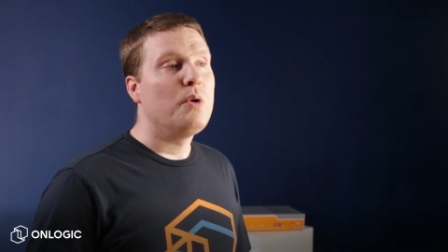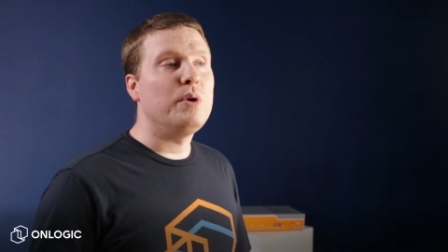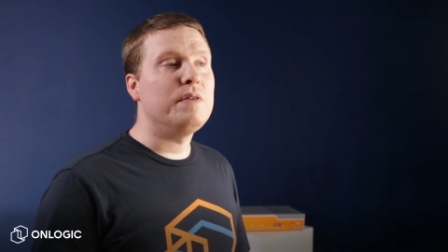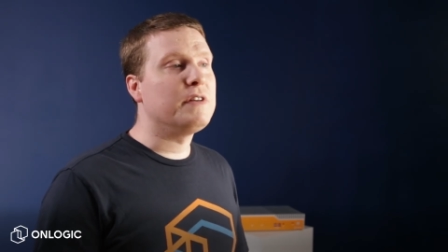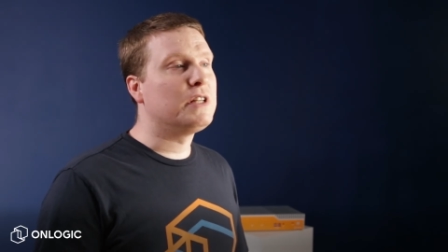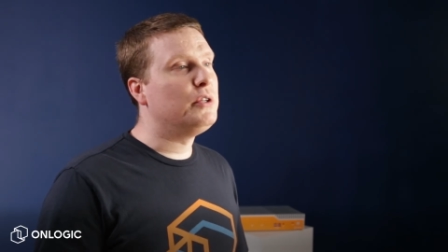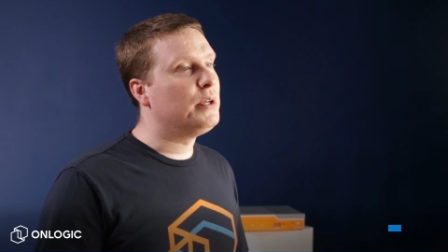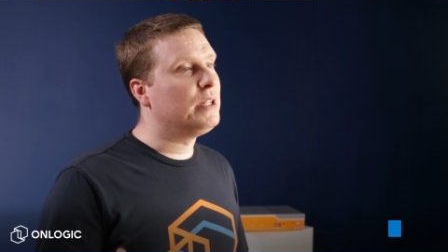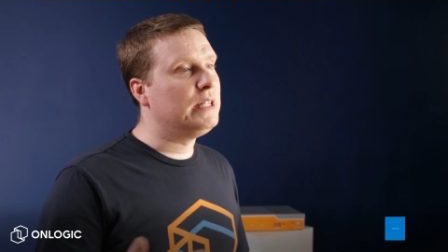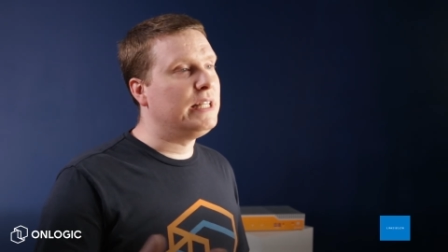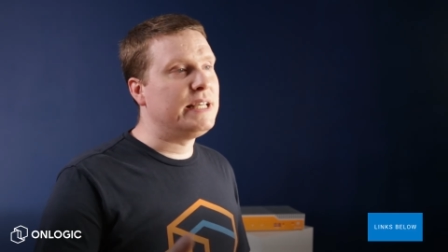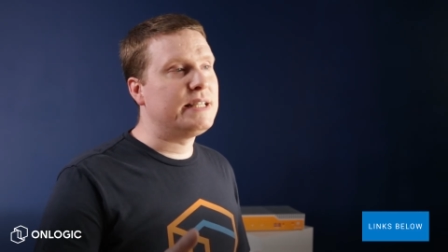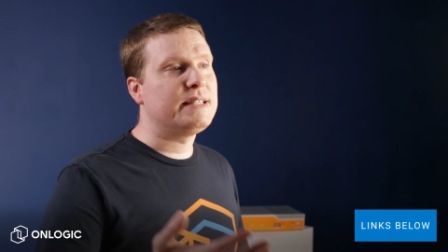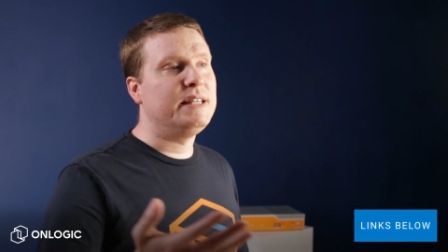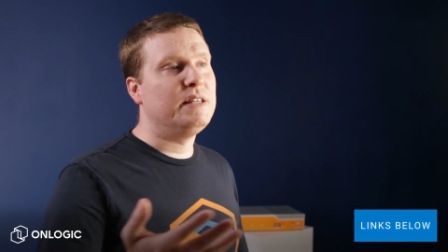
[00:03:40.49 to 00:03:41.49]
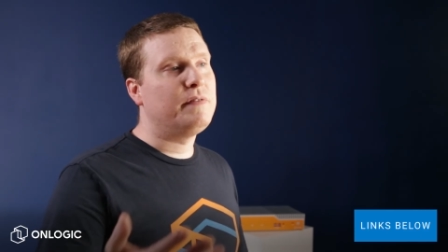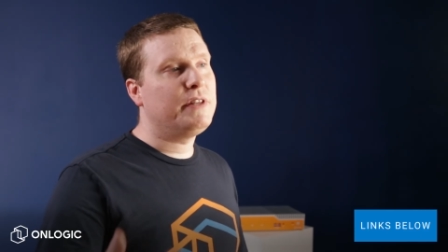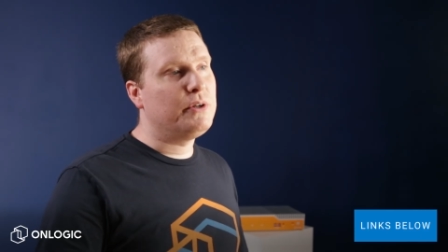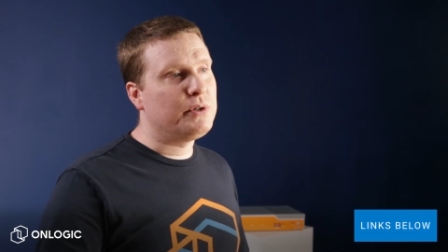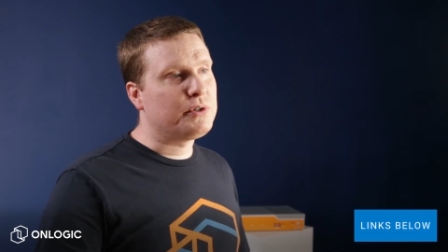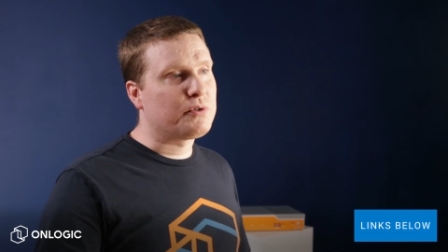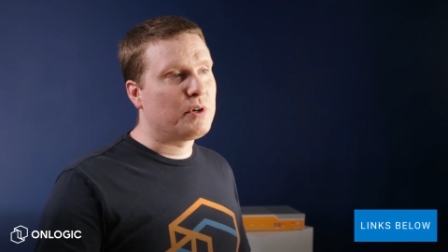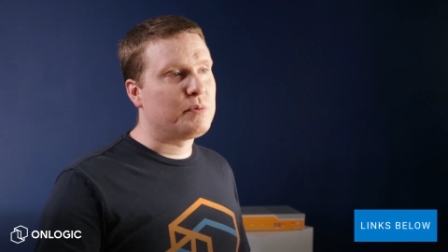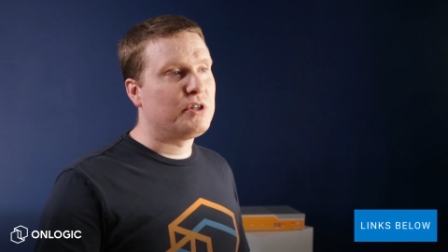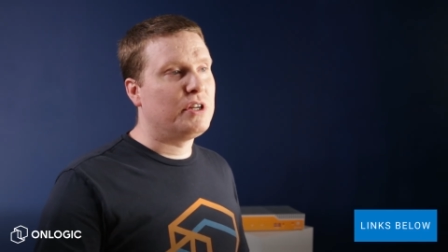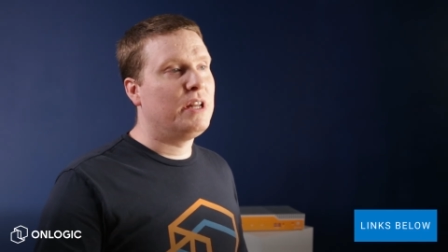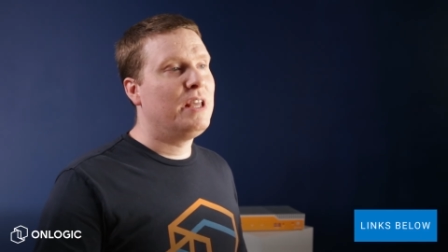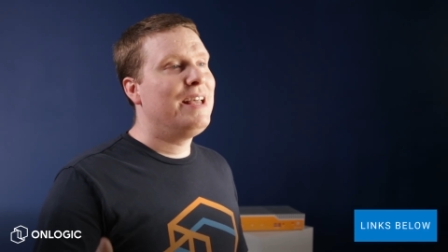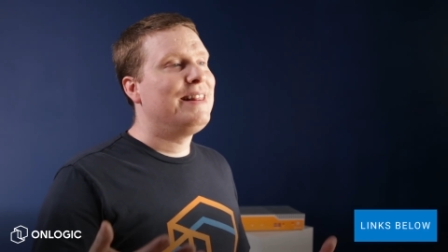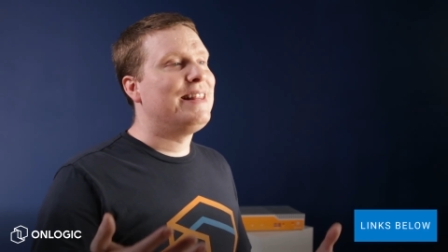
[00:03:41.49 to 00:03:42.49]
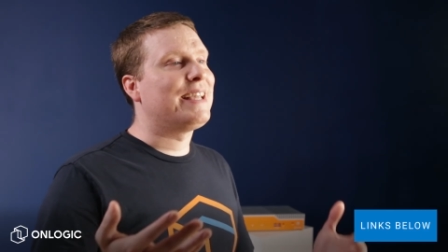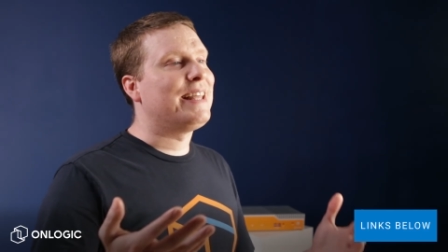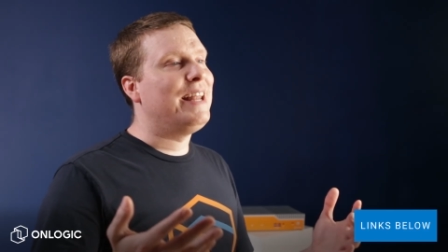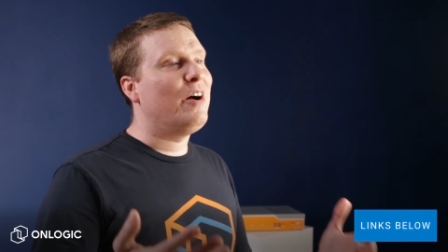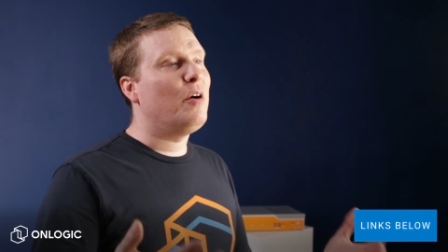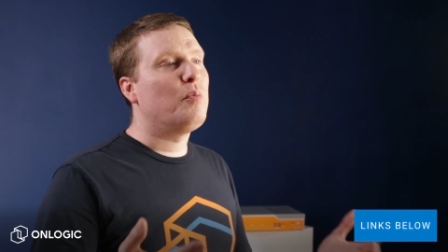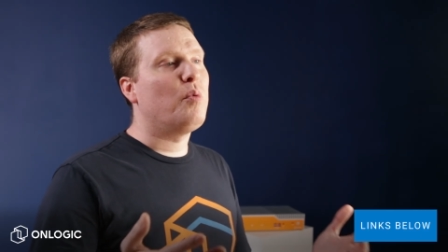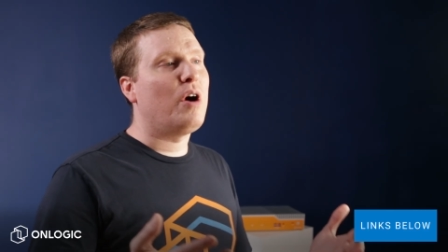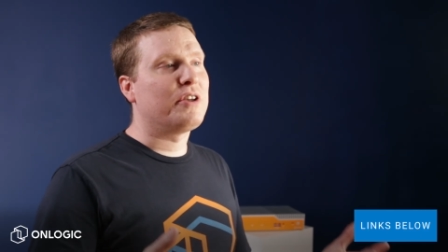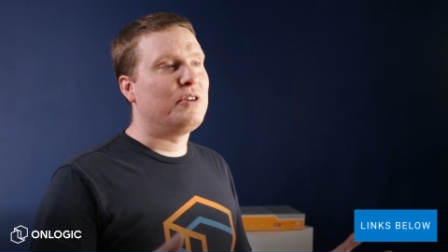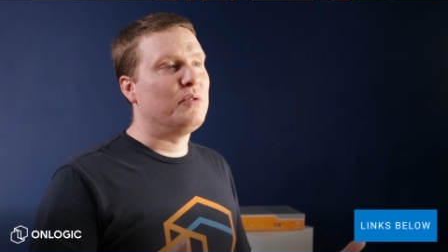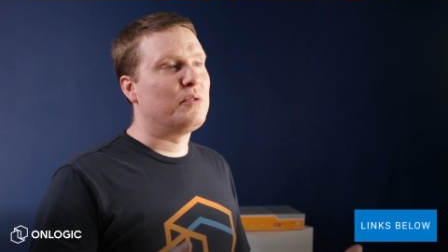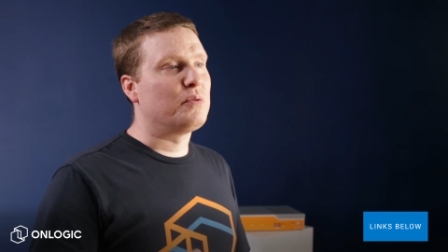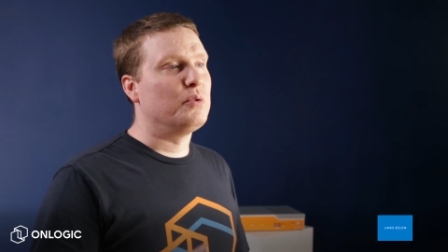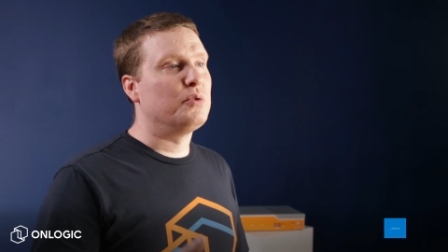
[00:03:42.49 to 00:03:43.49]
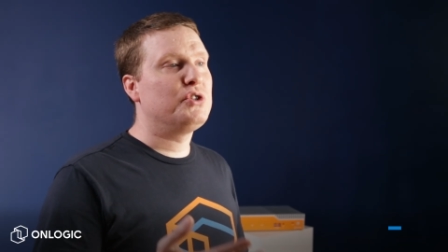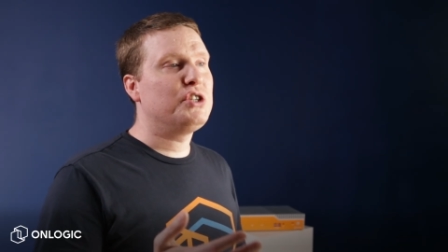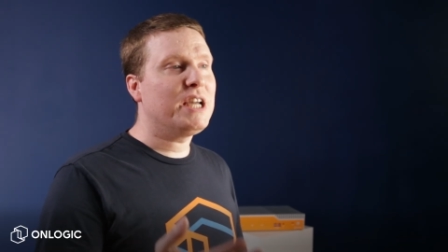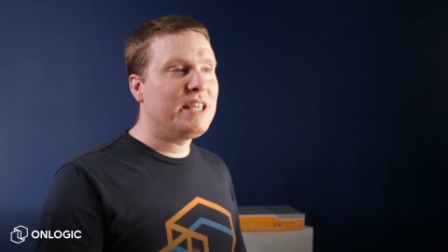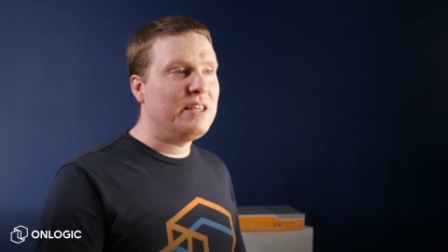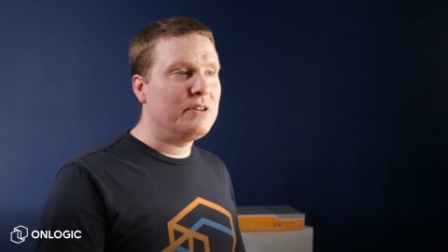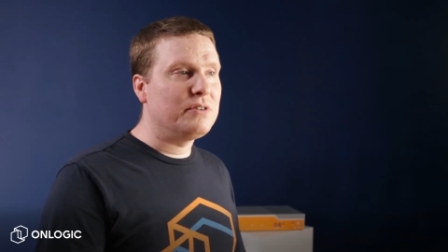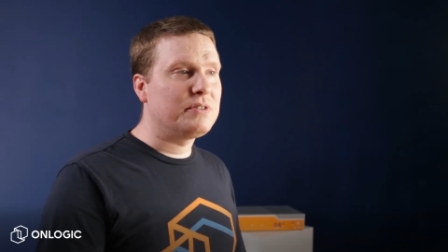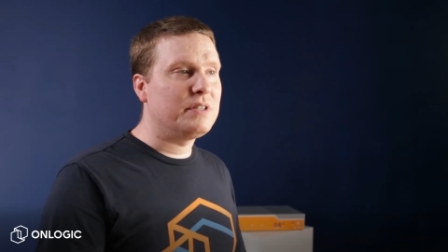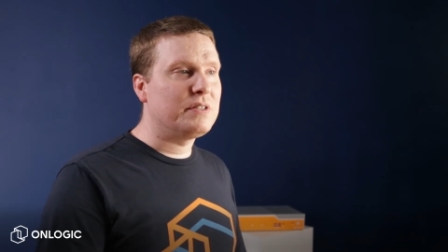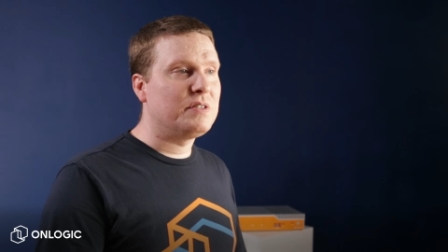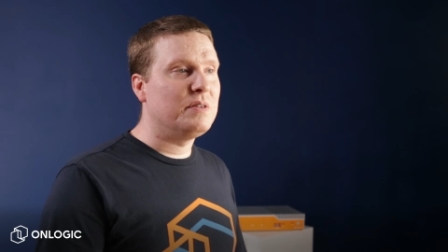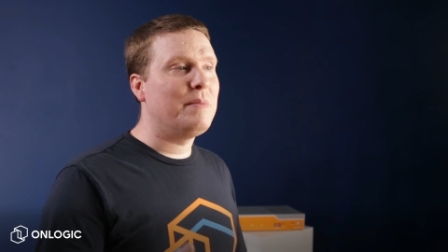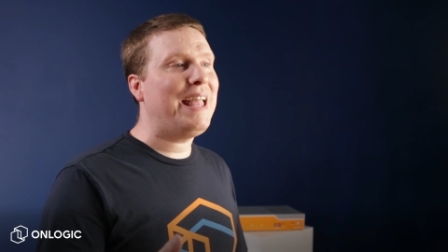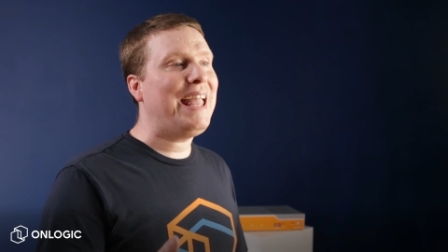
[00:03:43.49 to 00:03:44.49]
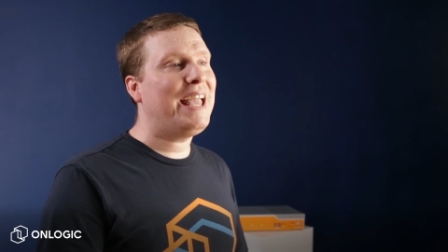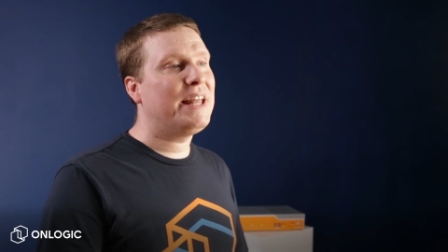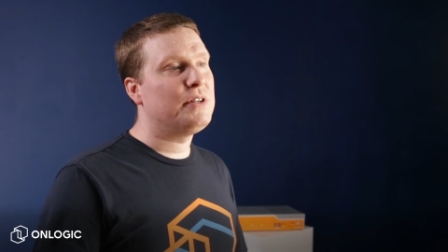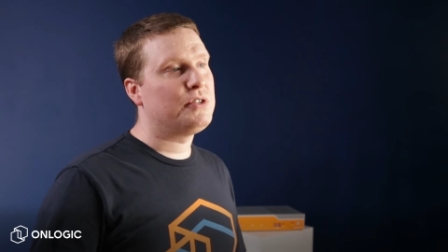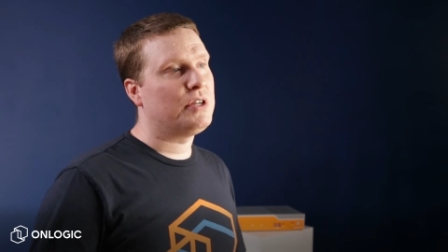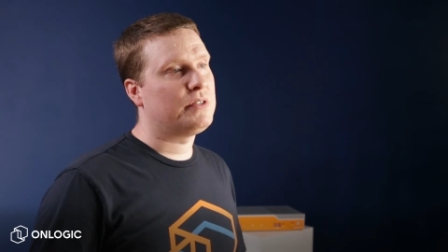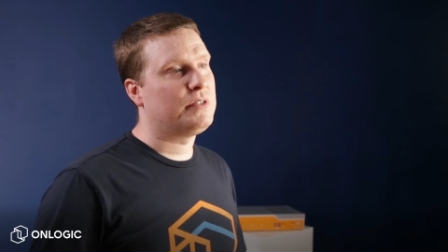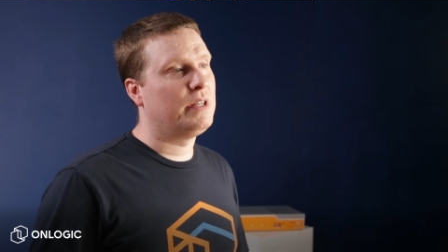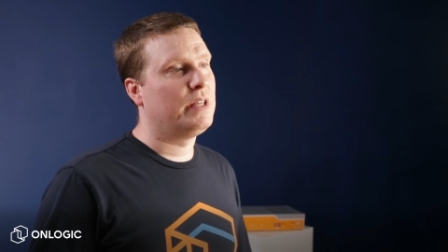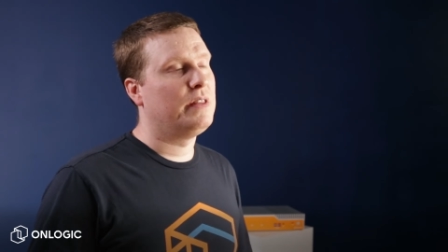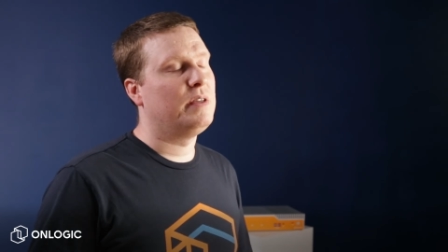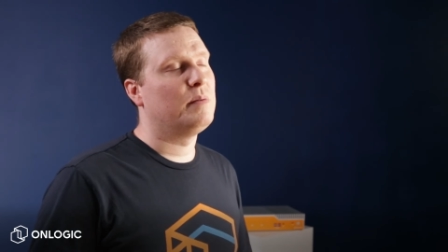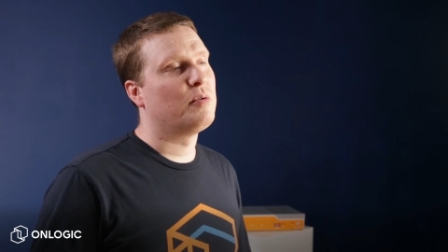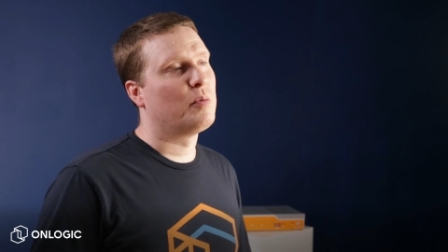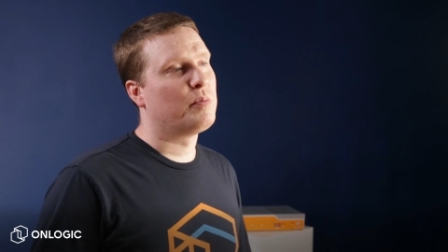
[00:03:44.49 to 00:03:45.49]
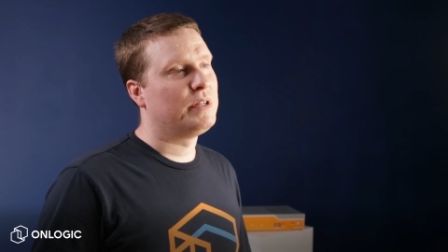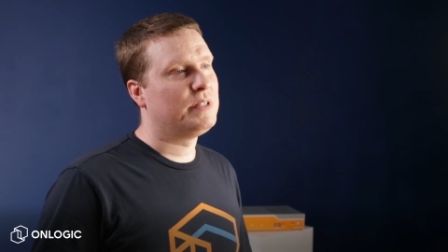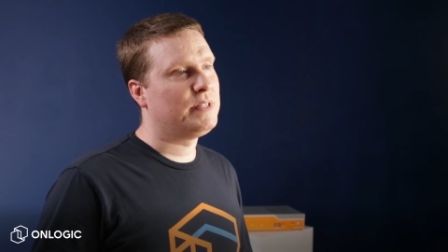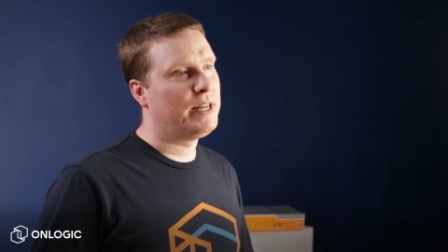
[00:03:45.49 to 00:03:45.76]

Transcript: We've included links in the video description that can help walk you through checking your system and adjusting the appropriate